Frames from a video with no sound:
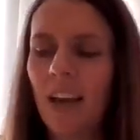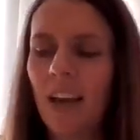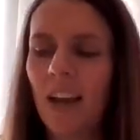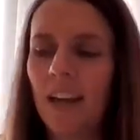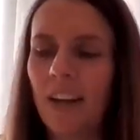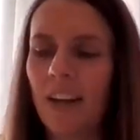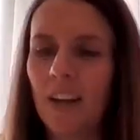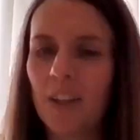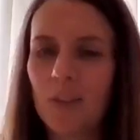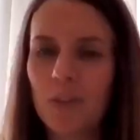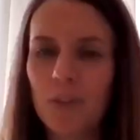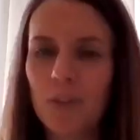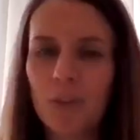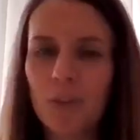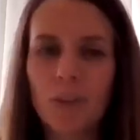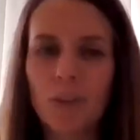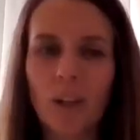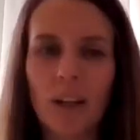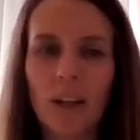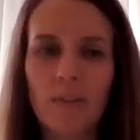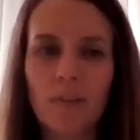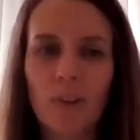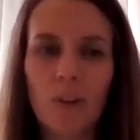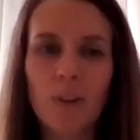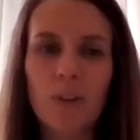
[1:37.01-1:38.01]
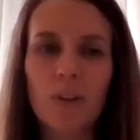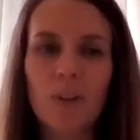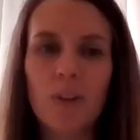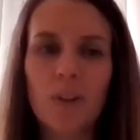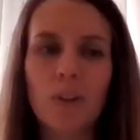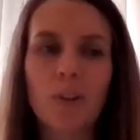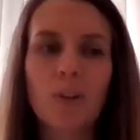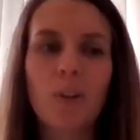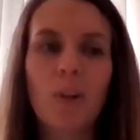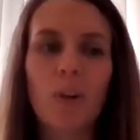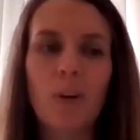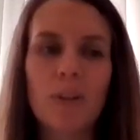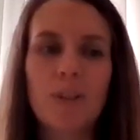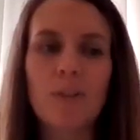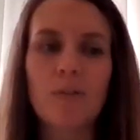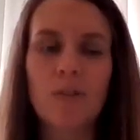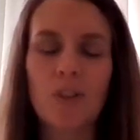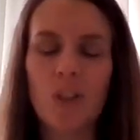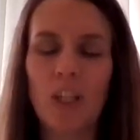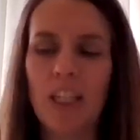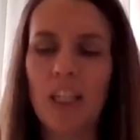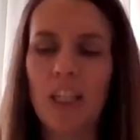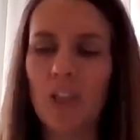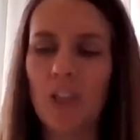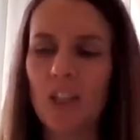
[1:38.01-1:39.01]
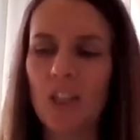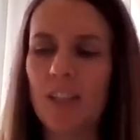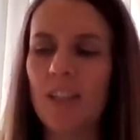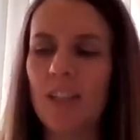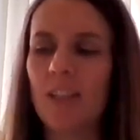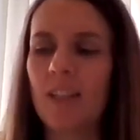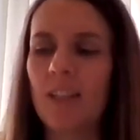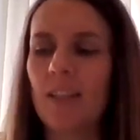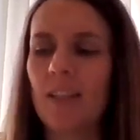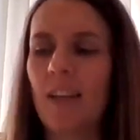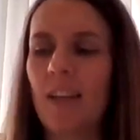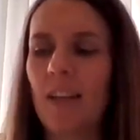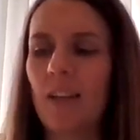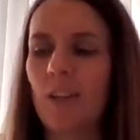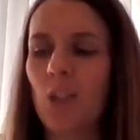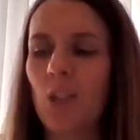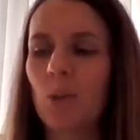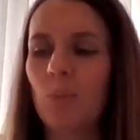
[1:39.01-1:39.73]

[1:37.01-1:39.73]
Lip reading: And our school have gone through lots of changes since then.